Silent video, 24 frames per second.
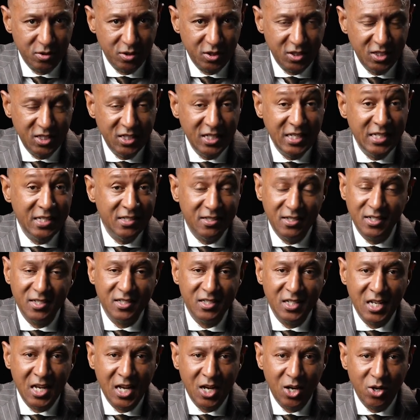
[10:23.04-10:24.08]
needs
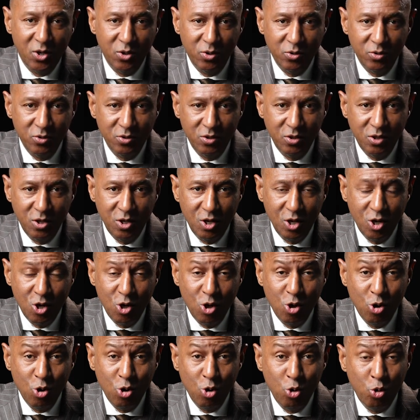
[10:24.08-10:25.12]
us now.
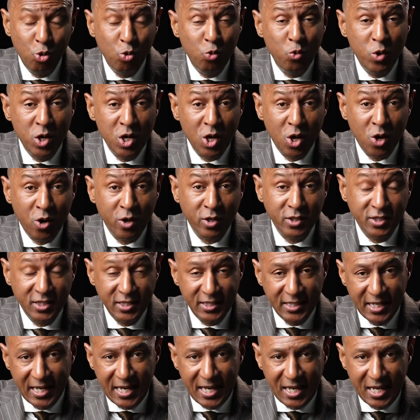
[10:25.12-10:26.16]
Who we are
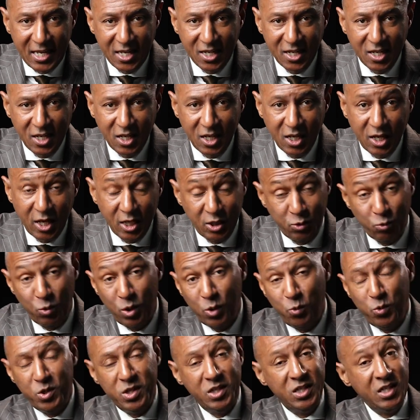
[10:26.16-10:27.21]
today is
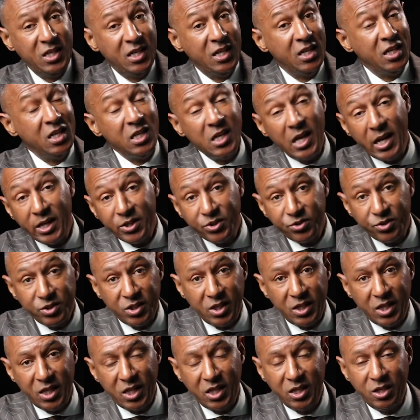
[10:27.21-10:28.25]
what we did
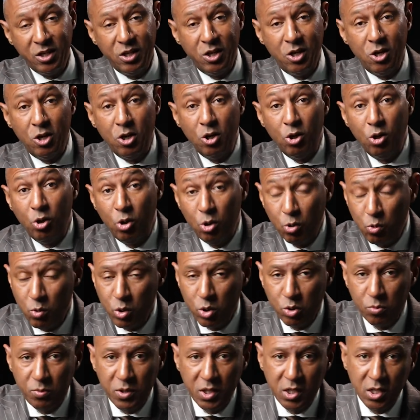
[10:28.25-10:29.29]
yesterday. Who
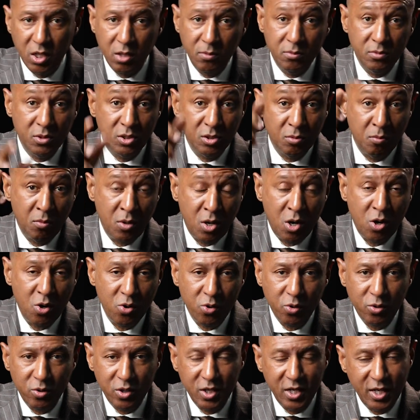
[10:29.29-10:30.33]
we'll become
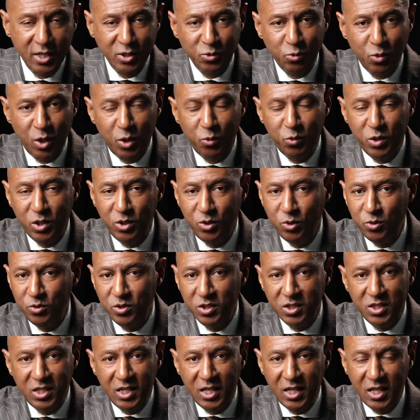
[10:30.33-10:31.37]
tomorrow is what we do
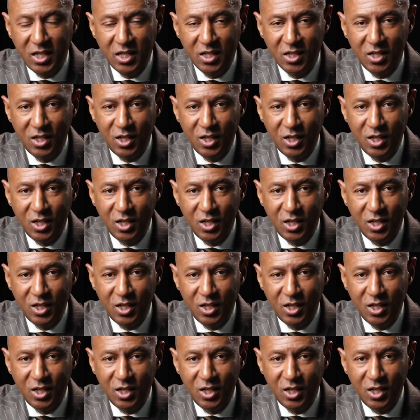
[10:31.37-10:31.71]
today.